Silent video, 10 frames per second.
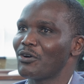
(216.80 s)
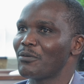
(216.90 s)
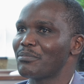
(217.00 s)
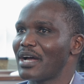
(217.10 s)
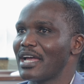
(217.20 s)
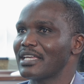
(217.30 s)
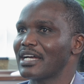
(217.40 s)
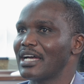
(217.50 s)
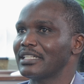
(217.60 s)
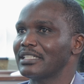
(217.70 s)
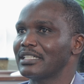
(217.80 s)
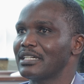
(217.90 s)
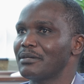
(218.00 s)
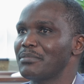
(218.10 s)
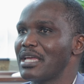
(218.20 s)
hope I can
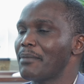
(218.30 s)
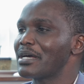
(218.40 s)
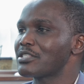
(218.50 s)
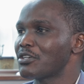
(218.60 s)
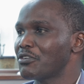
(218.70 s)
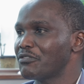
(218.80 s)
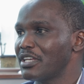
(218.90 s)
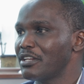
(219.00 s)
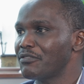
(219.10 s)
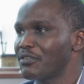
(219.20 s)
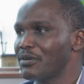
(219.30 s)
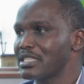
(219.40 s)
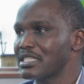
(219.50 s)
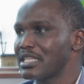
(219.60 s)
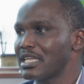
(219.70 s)
be a person of
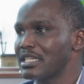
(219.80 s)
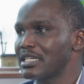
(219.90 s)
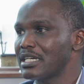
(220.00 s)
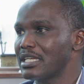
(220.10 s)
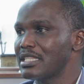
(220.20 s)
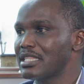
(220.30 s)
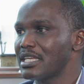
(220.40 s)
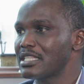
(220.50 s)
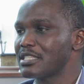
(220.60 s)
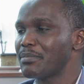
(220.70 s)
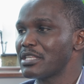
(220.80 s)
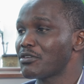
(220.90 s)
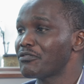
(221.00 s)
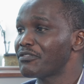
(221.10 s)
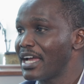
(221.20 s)
influence in the
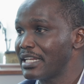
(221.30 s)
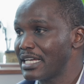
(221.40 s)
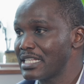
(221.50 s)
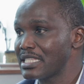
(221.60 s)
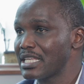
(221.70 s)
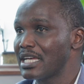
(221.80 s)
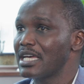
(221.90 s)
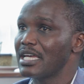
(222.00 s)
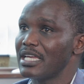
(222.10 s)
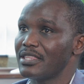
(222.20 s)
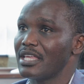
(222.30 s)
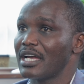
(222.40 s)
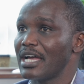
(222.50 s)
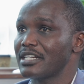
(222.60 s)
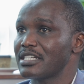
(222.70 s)
space of finance in the
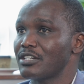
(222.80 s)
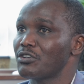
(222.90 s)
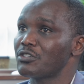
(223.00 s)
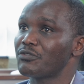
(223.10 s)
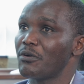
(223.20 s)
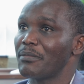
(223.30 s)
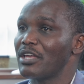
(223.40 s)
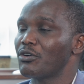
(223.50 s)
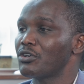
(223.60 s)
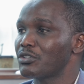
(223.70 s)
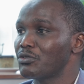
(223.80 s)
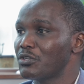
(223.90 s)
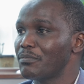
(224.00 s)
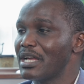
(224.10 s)
country, not for my own good.